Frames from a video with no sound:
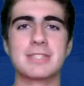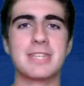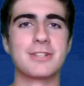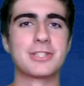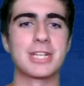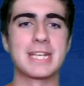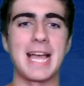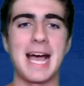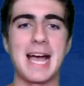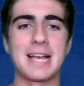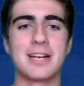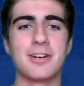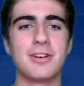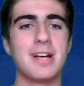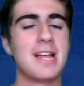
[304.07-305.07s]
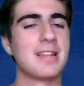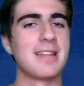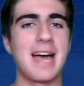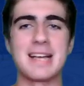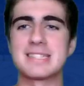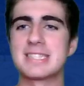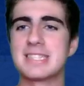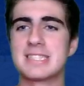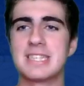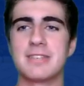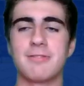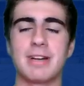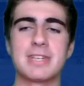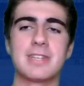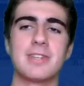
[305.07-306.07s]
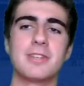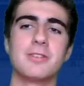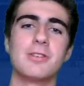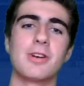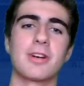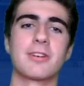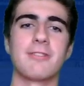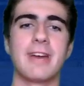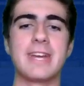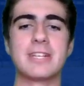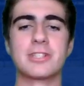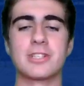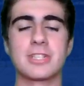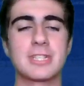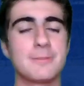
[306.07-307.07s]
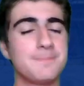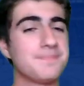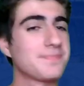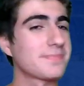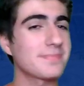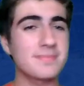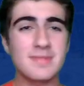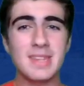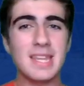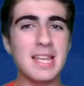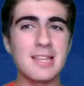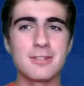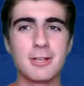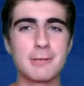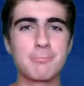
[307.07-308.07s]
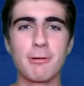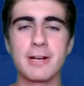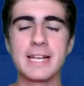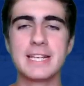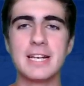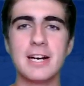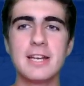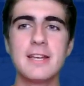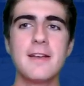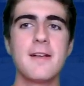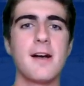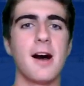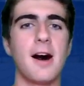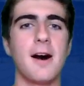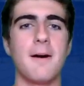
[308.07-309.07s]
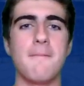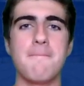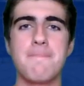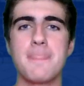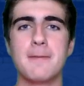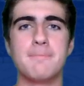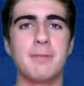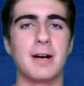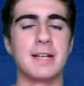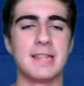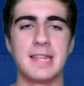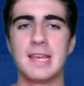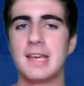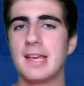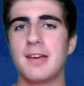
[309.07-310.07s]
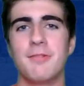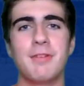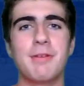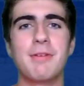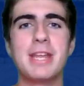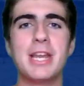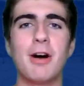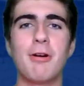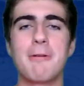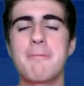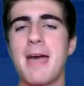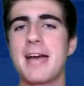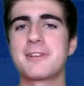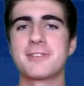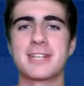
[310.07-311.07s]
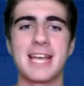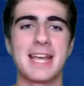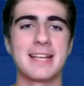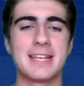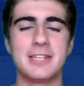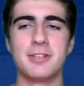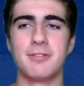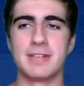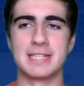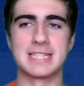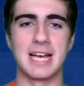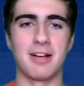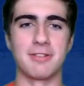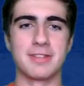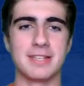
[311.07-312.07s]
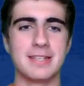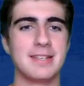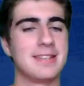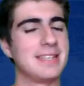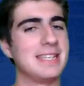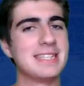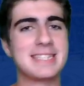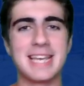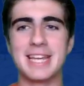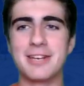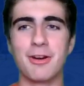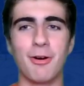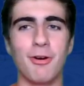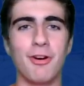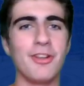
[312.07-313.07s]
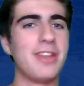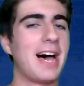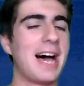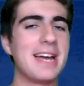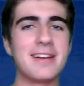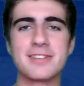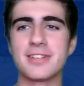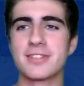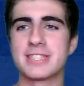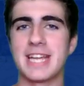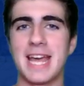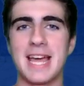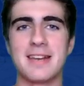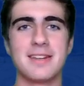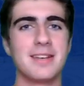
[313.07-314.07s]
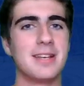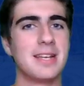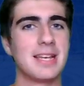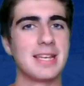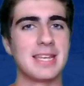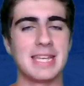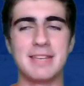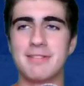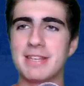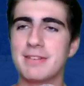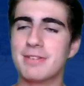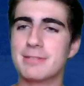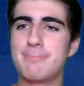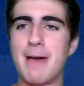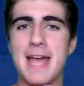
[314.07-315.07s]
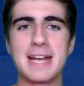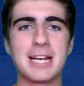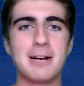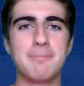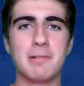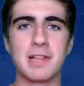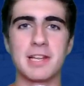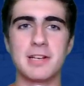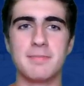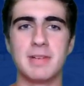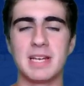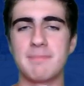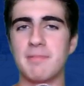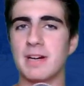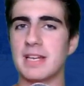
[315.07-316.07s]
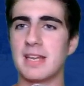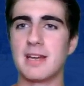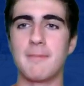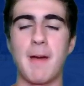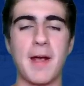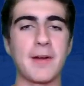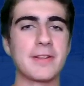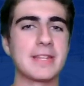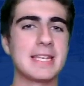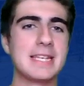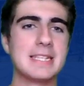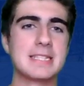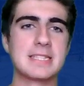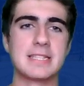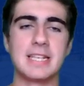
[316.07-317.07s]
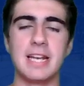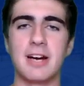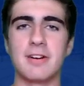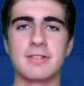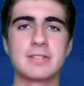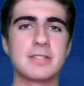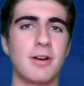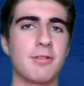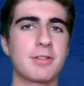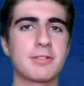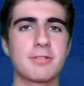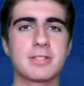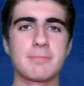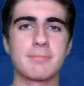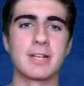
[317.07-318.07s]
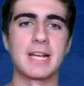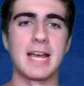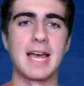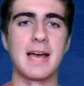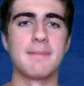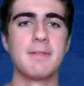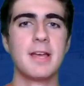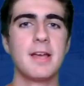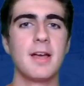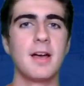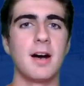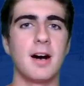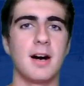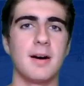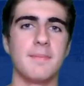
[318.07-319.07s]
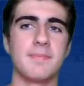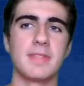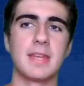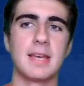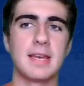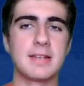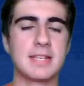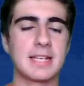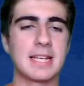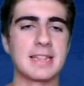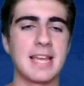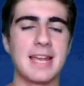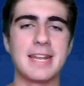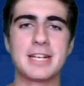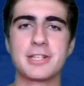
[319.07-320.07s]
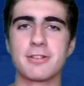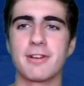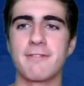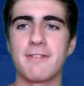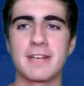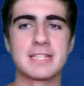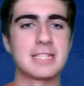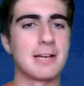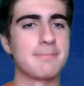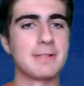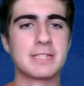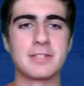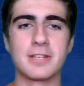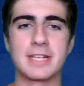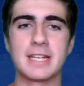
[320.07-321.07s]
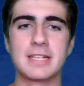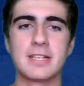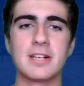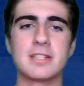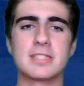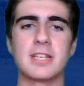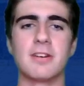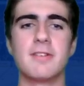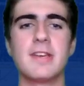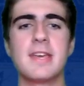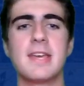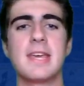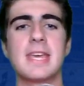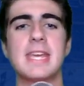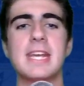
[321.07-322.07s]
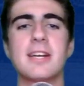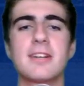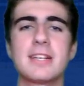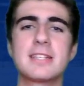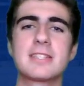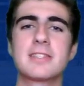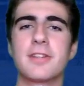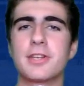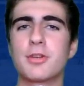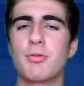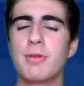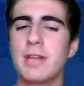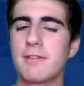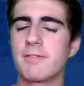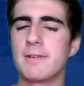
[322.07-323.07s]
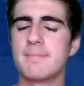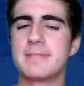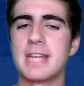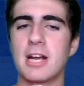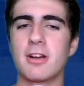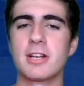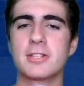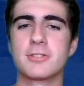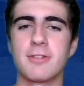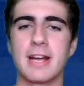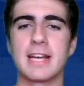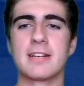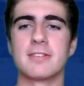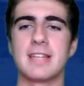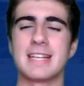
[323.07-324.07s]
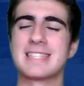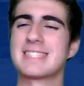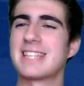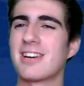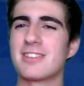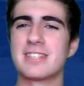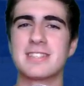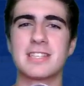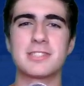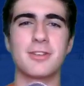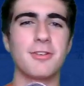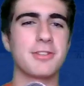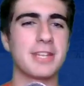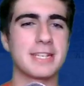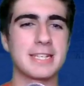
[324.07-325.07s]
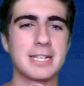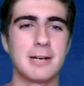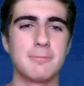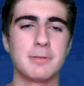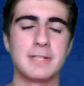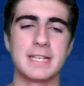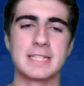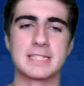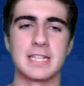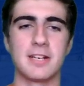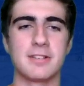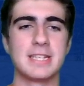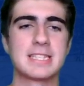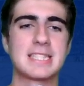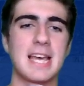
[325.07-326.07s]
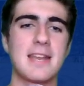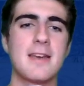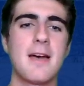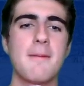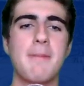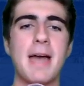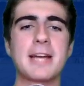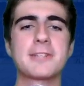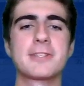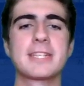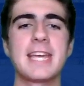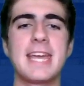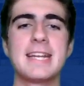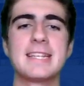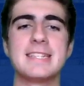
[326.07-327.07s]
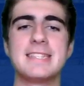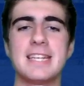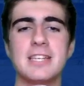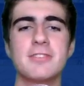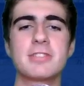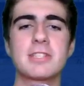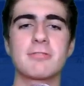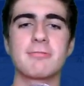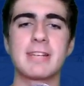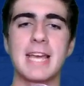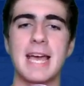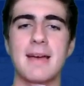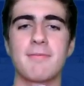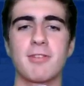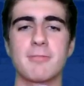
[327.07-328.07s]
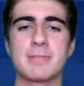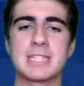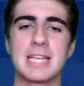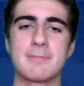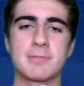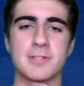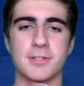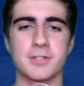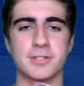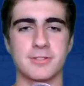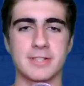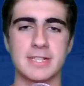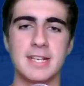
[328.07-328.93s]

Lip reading: in Chicago. Last season he went to the New York Rangers. Looked pretty good, but we know what Patrick Kane can do when he's healthy. He's getting old, I understand. He was banged up a little bit, but apparently he's going through some rehab to get that injury fixed up, and he's looking good. So here is the tweet from Darren Dreger that started this whole thing a couple days ago. He said, Patrick Kane continues to rehab from his hip surgery.